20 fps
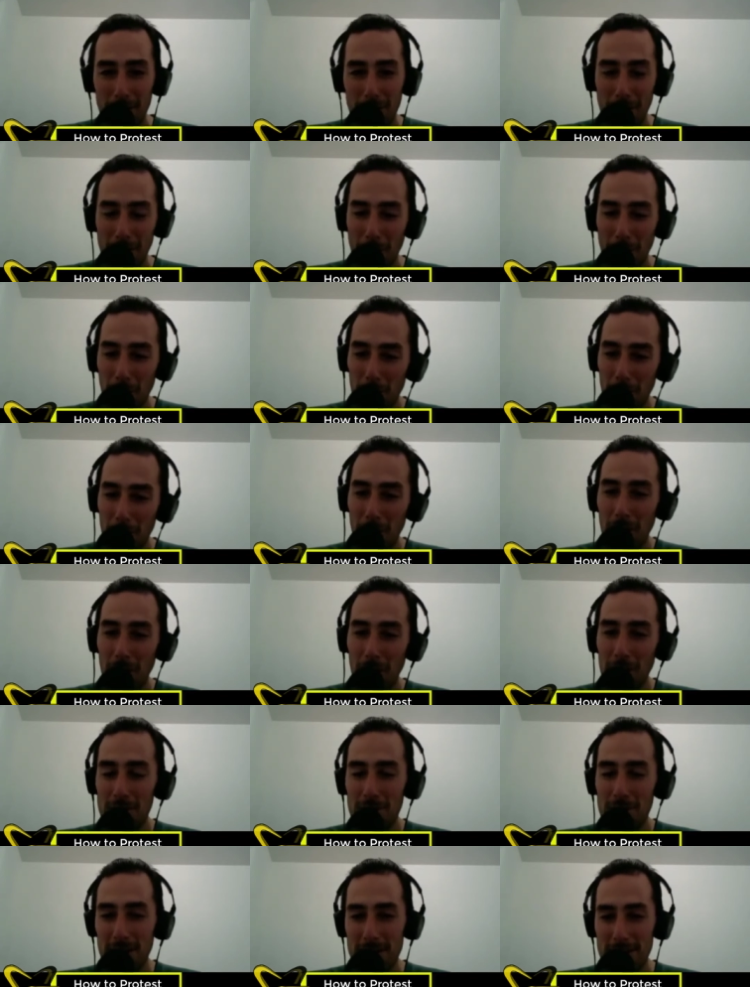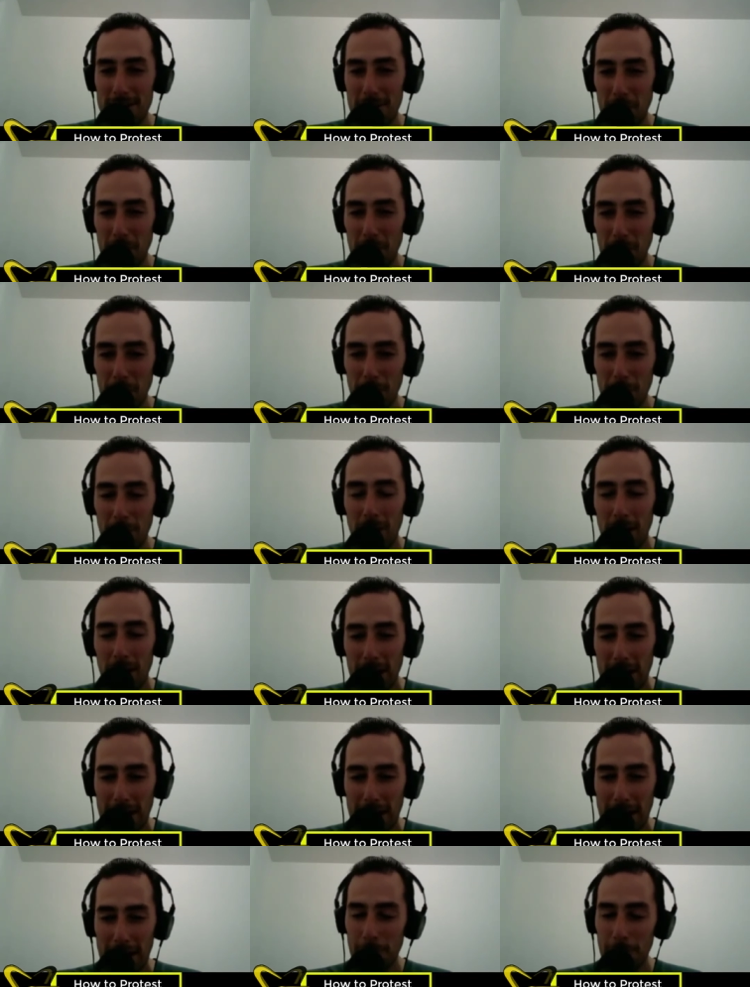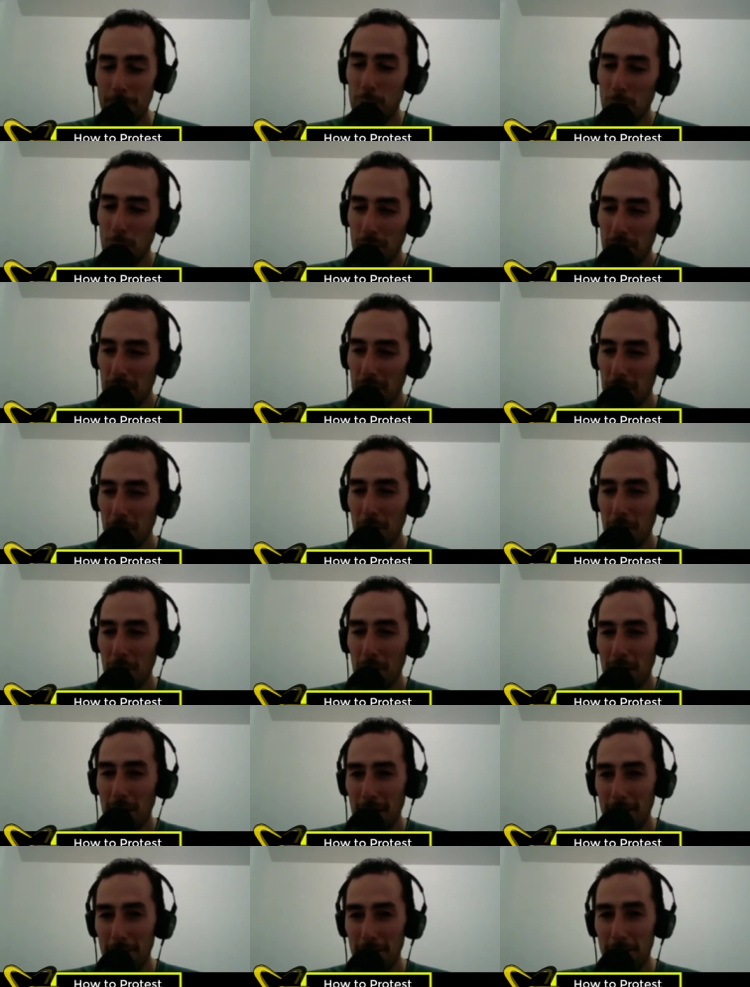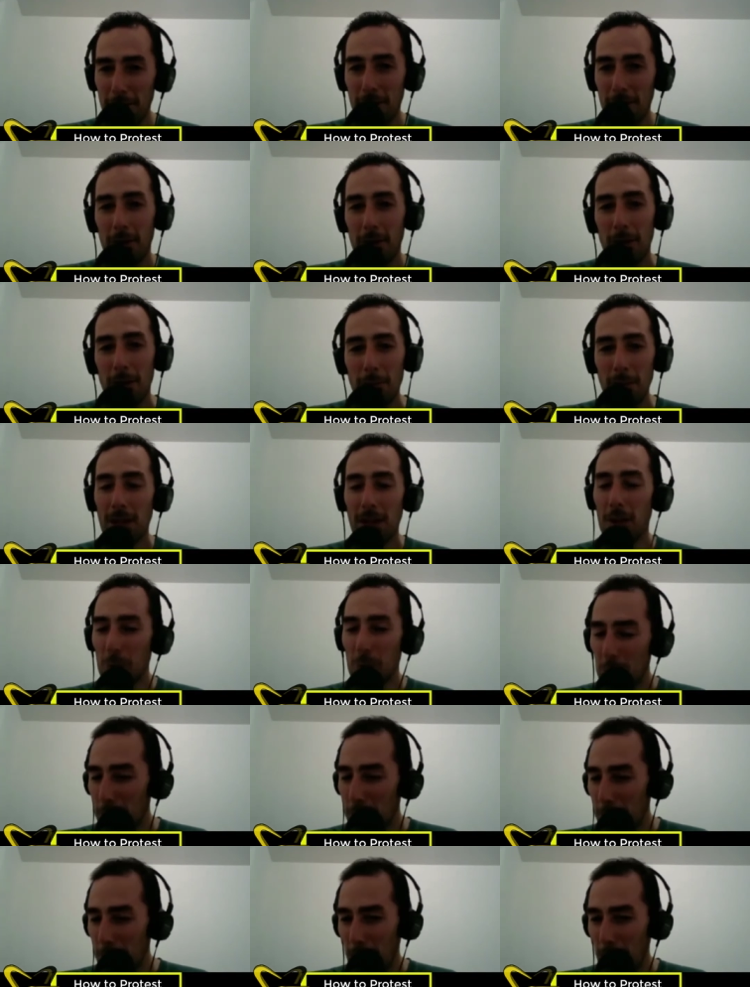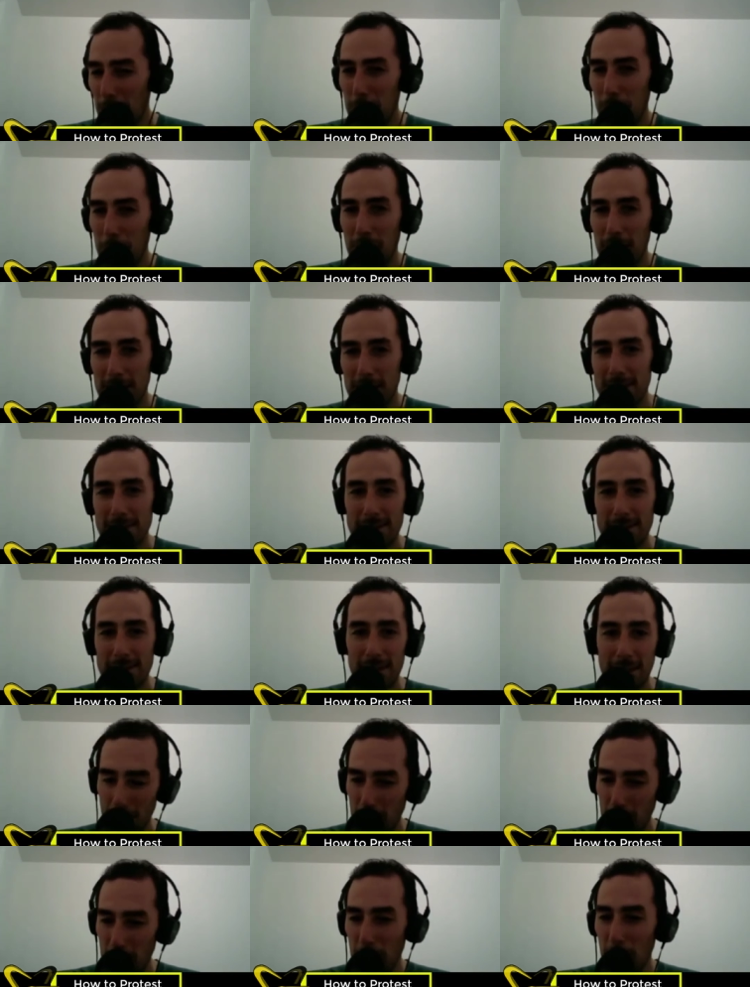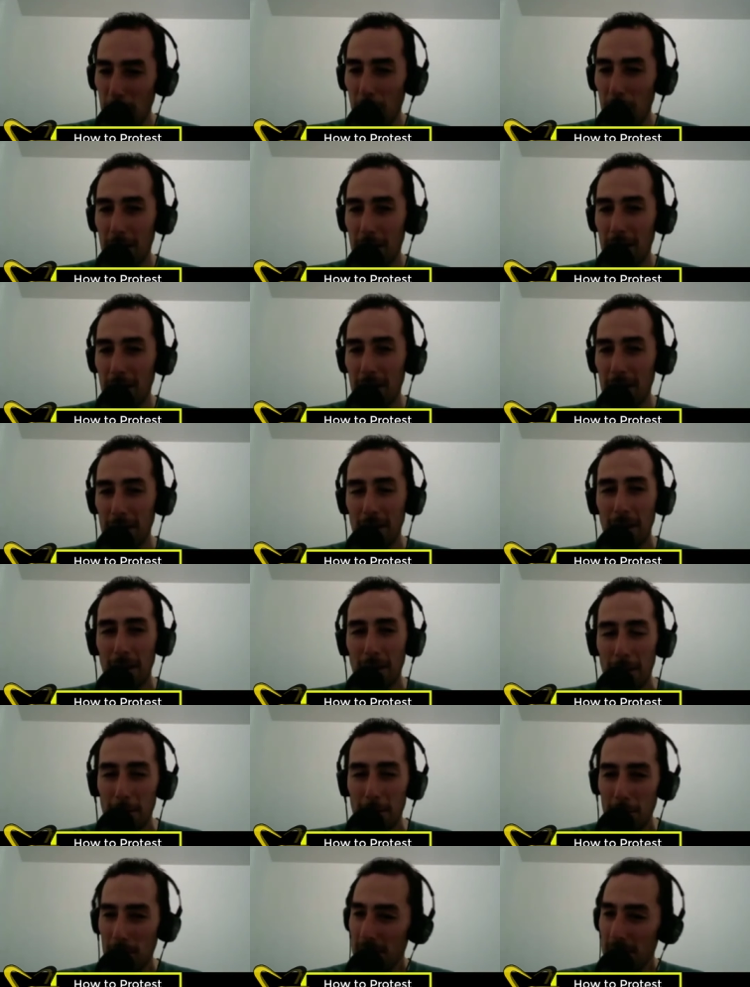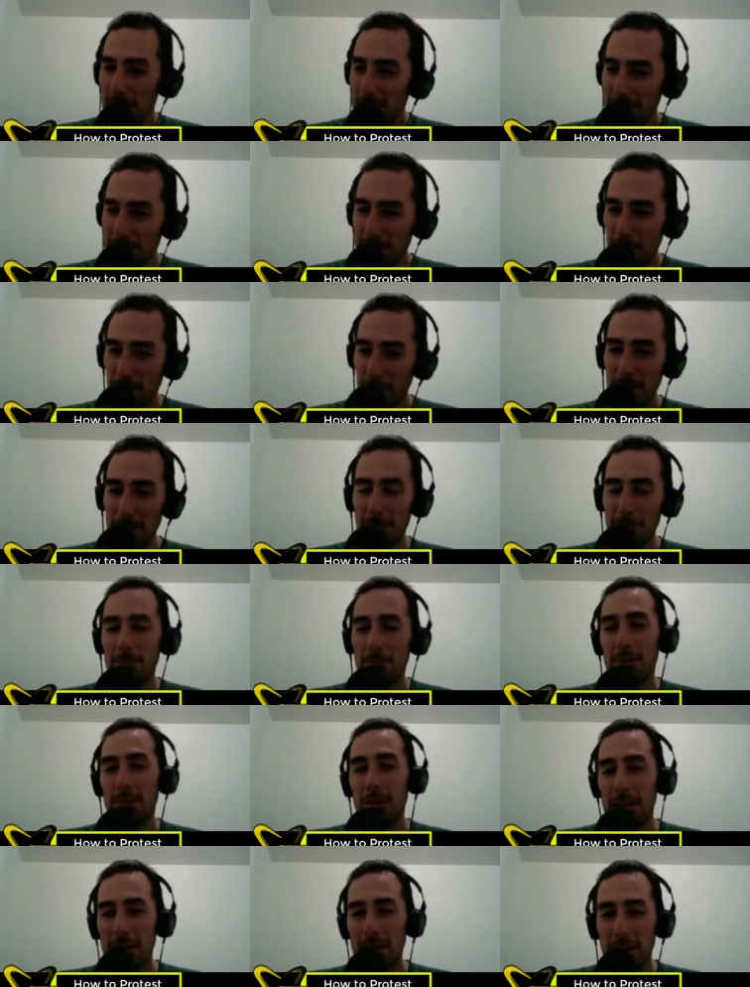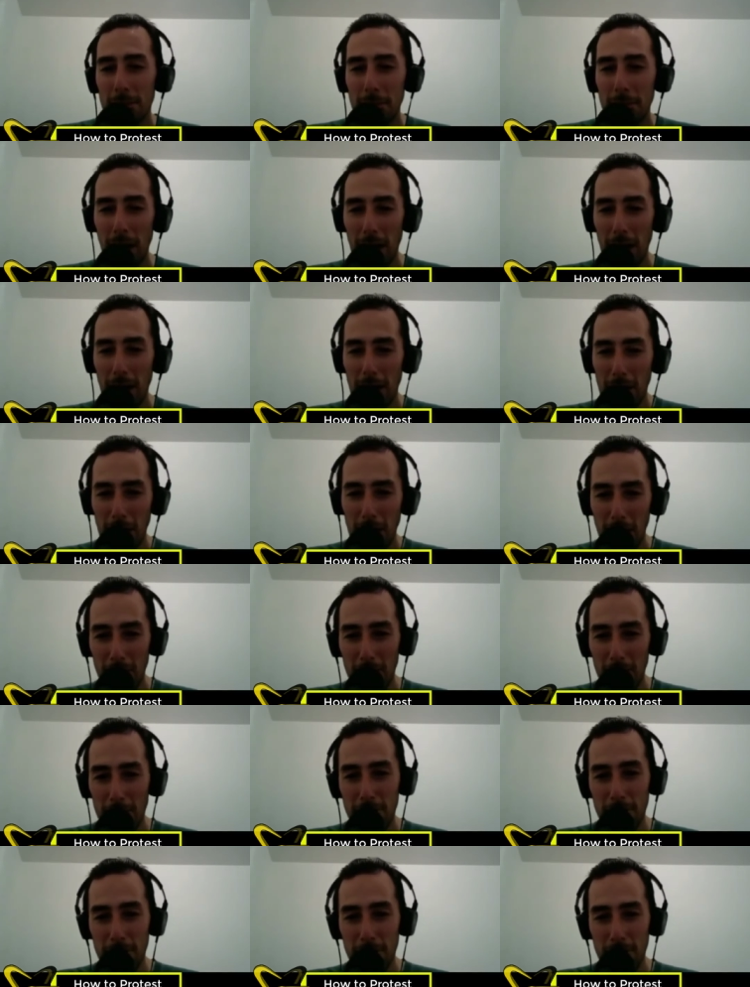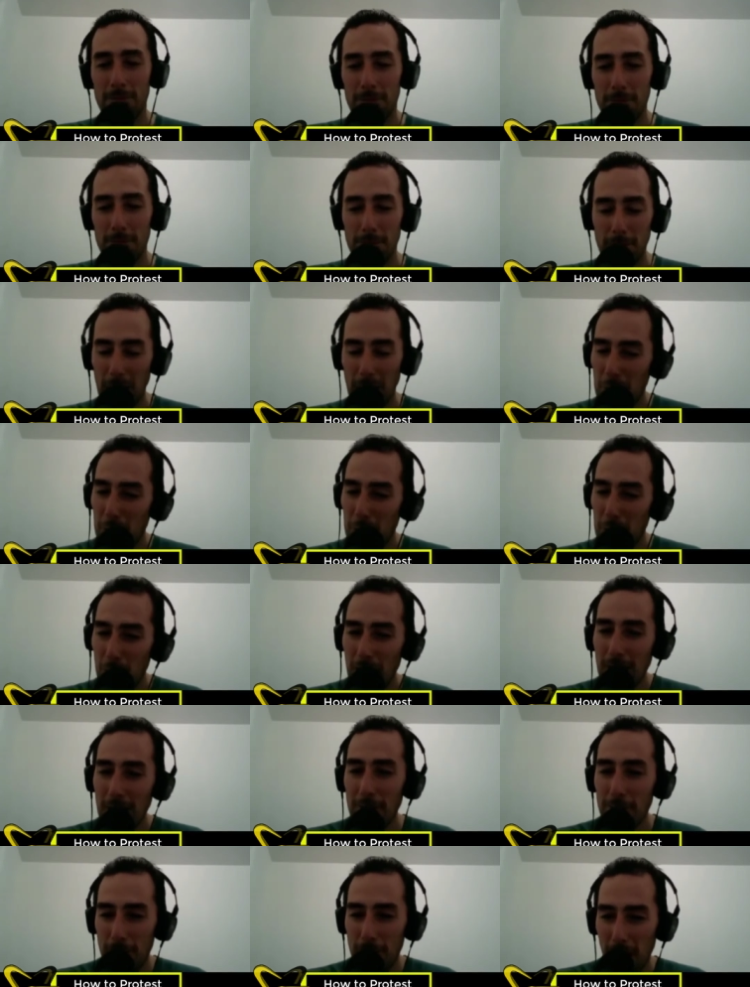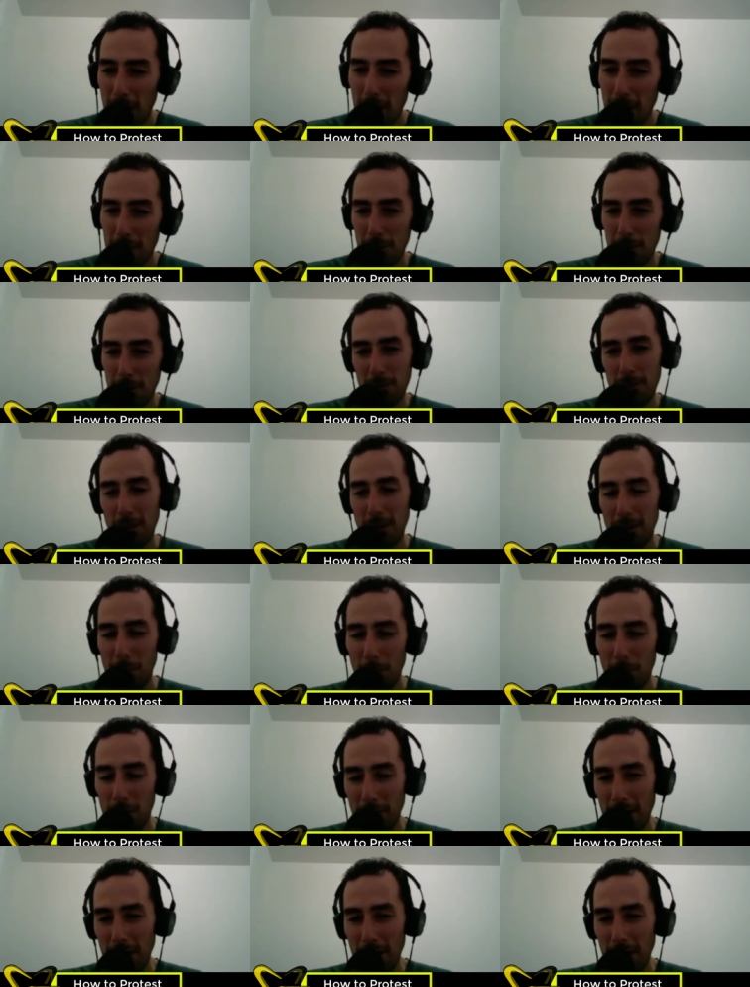Devote your energies to improving your life, making the world a better place, promoting peace, freedom, and love, by creating value in the world.